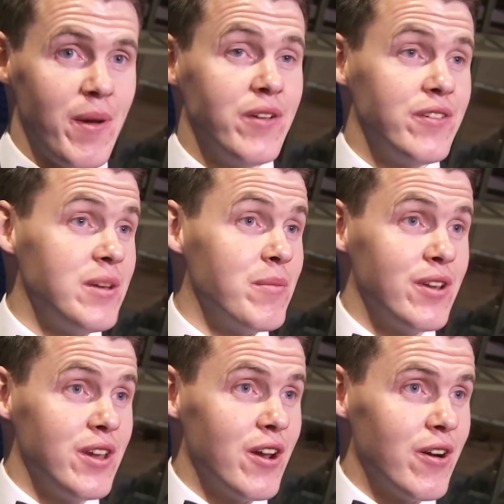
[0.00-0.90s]
to be on Team of
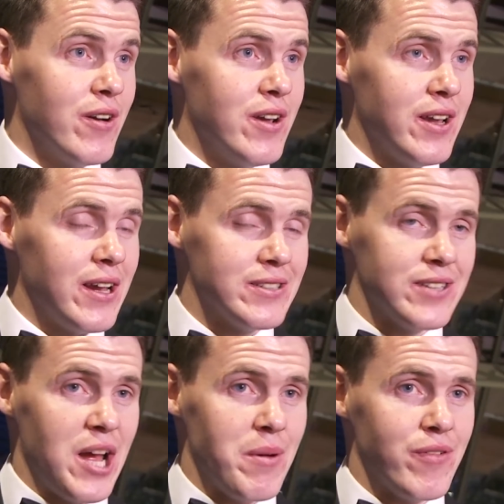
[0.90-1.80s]
the Year, it's
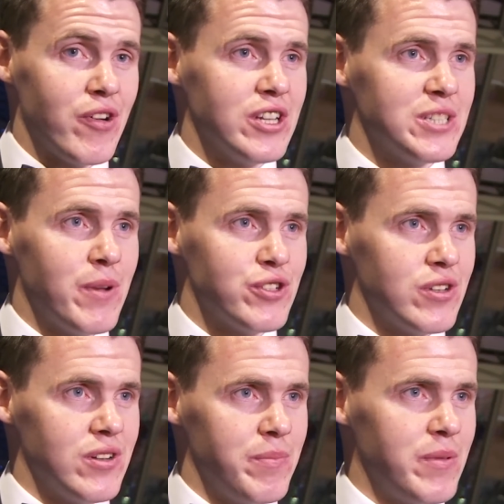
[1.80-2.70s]
a very
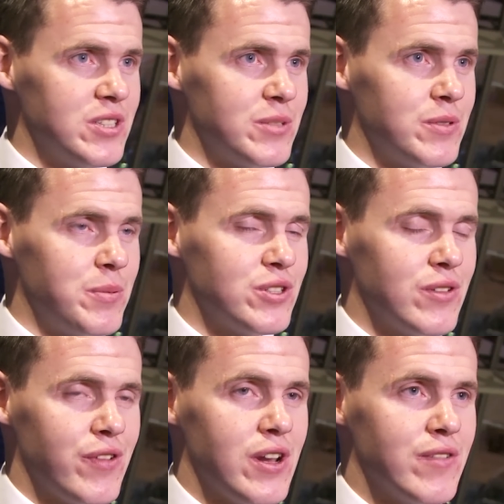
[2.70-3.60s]
special
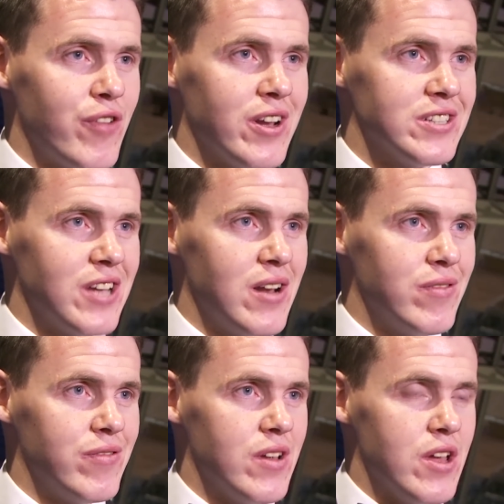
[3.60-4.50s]
feeling for
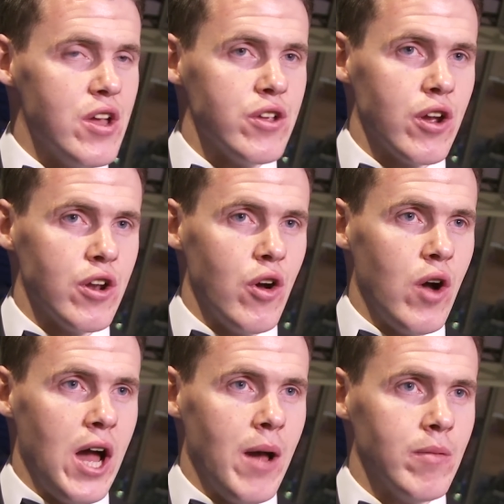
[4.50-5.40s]
yourself. You
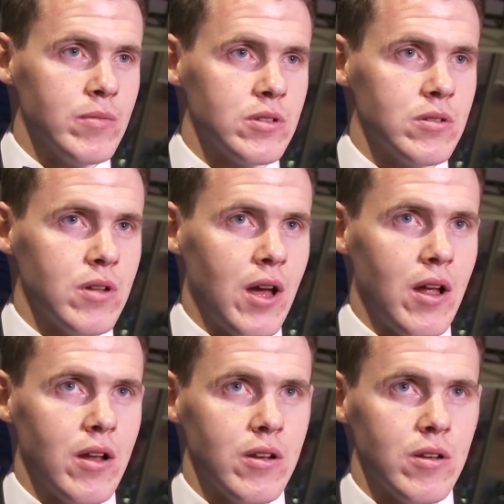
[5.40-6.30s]
know,
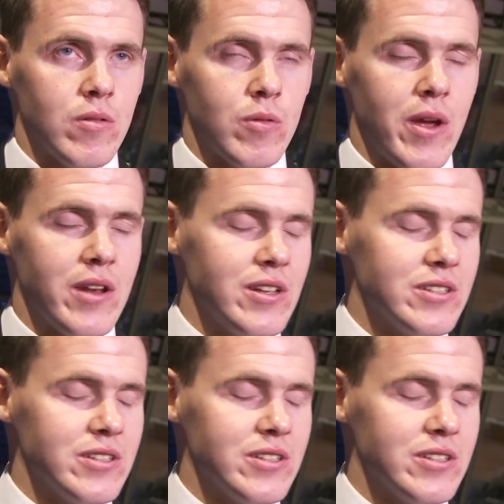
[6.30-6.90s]
the way it